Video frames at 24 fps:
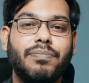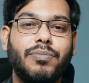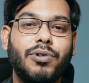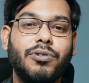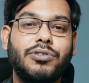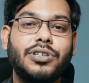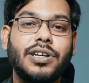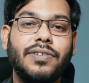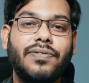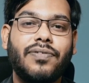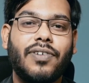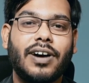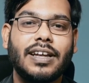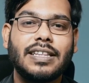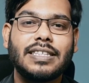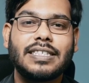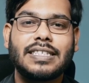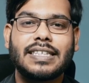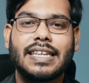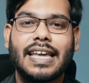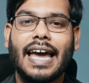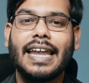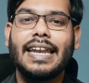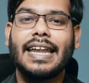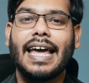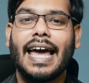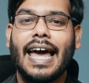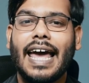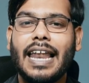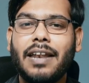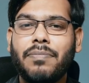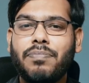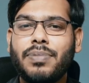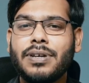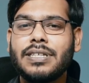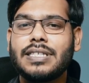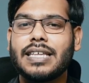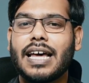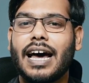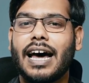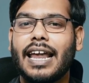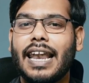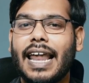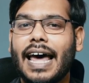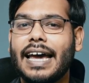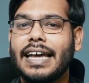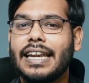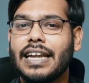mutual funds can help us
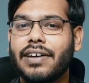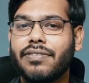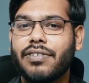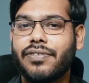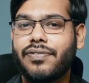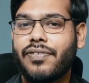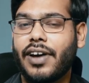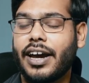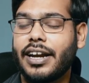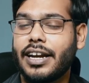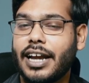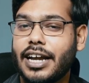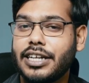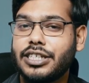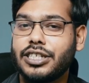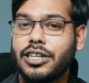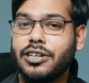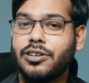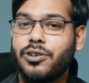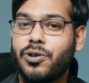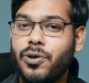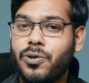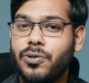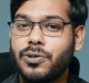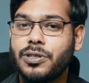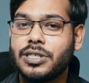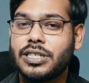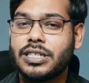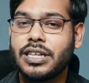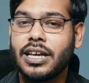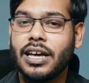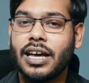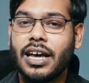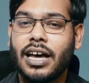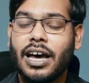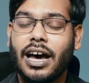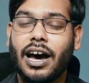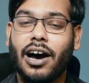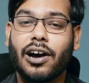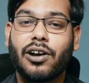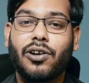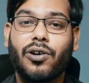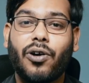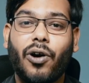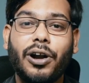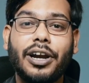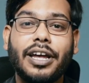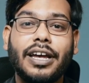align our financial goals
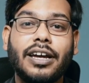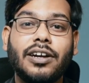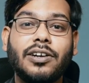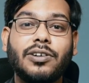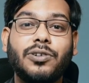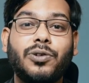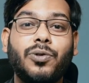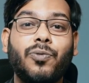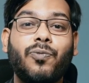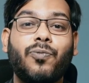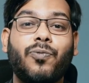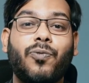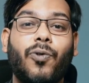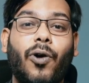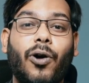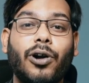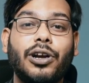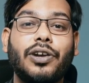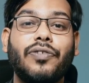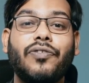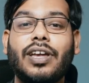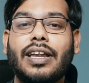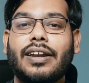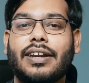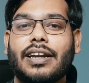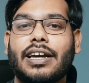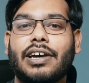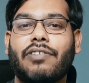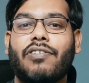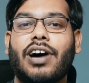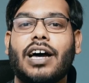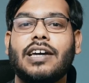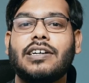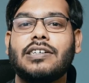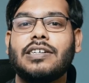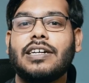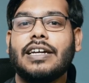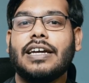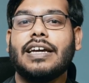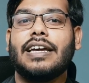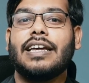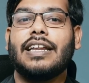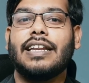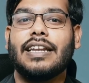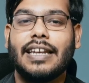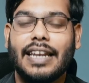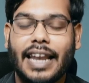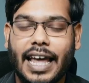according to what we require
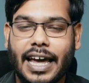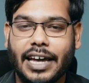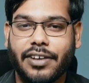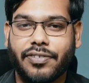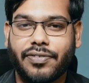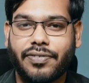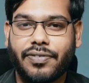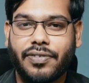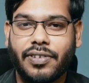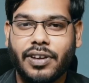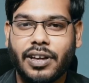in life.